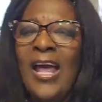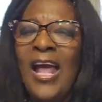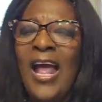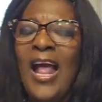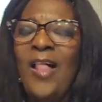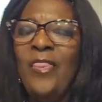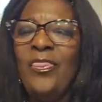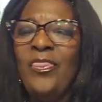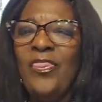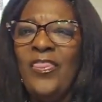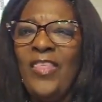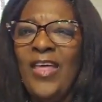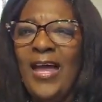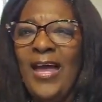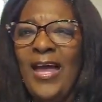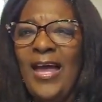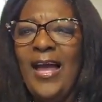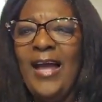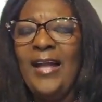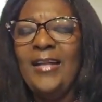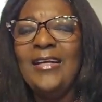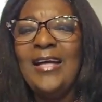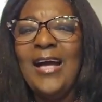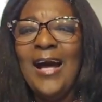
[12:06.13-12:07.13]
and
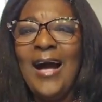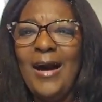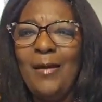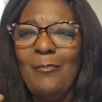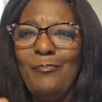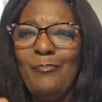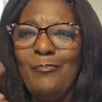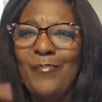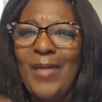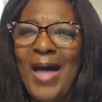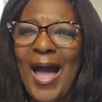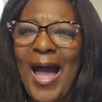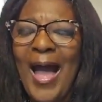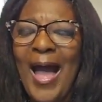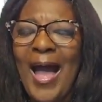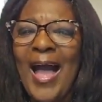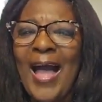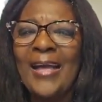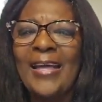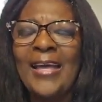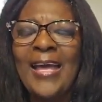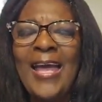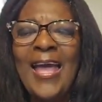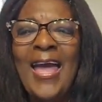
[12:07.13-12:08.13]
then come
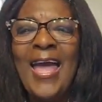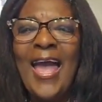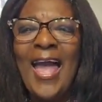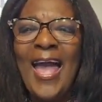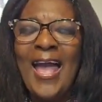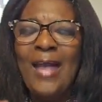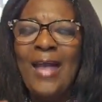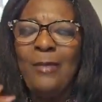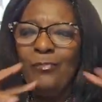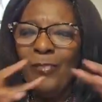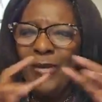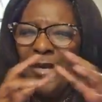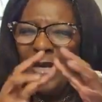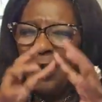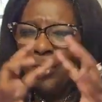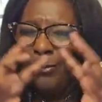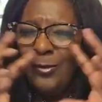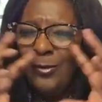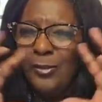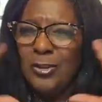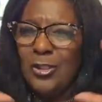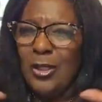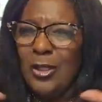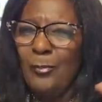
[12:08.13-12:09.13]
back and be
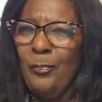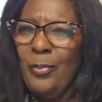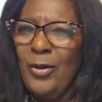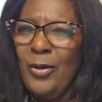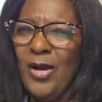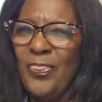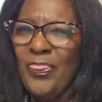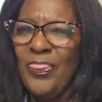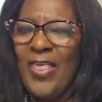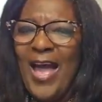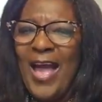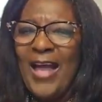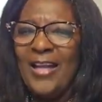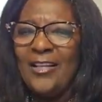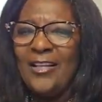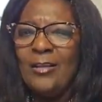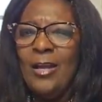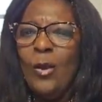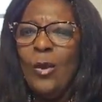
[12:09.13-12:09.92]
able to put that